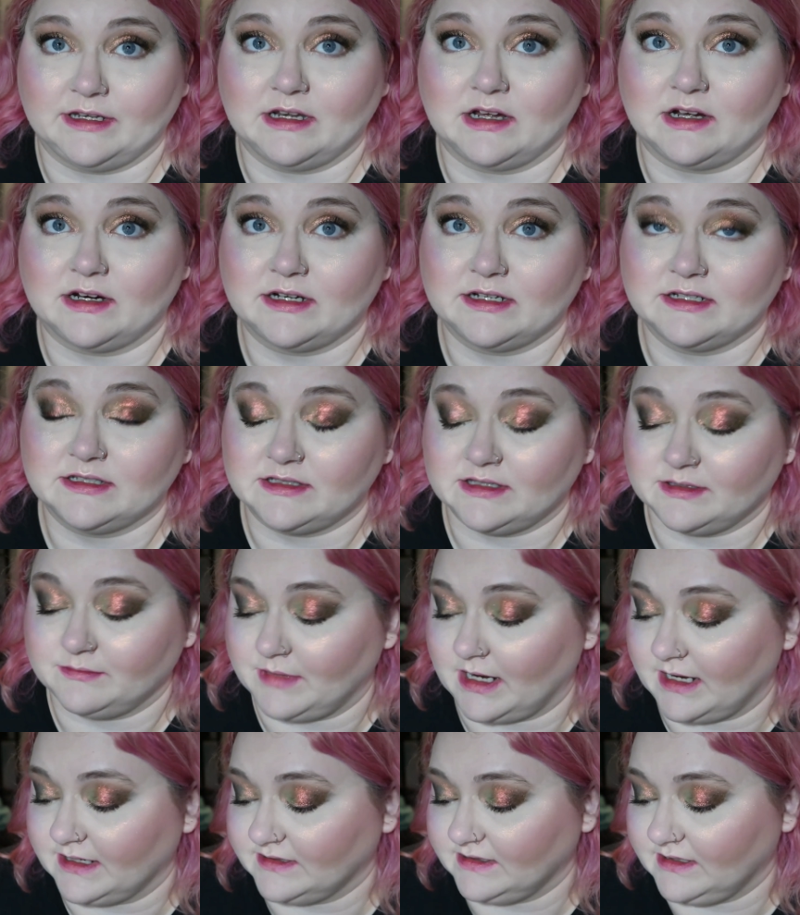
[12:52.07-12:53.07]
not because the
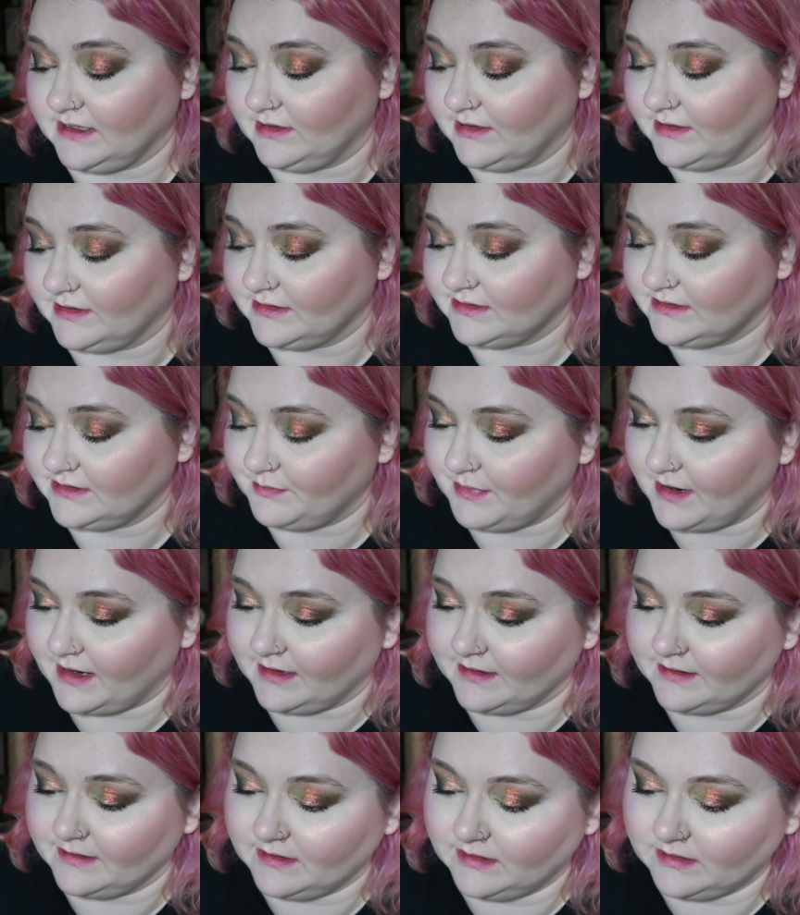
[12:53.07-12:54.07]
mascara is
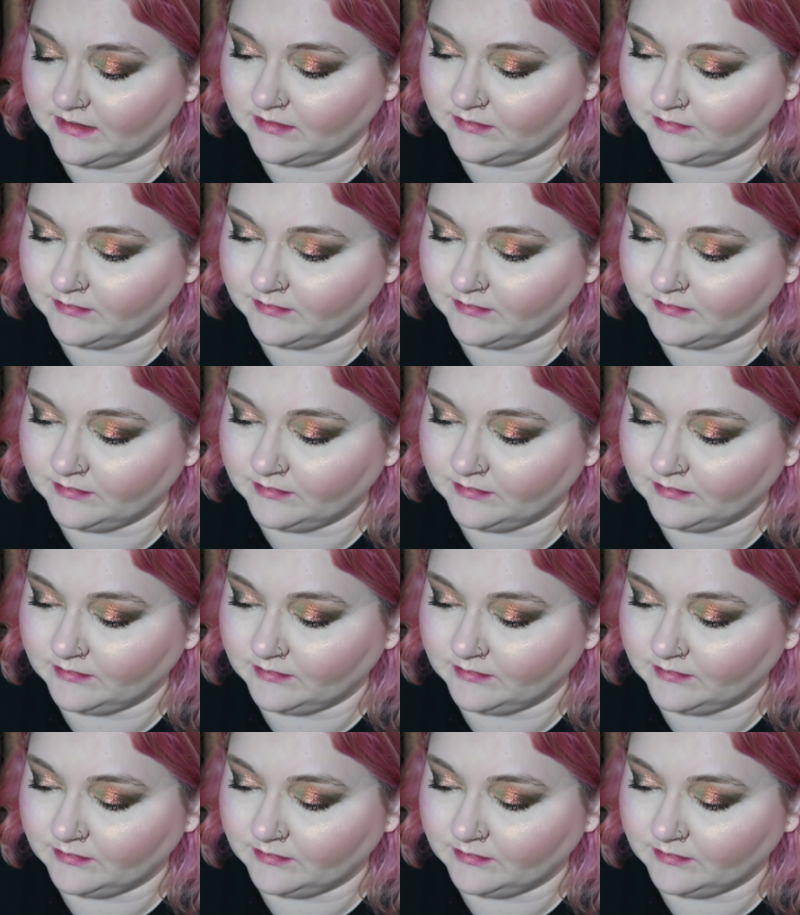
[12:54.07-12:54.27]
bad.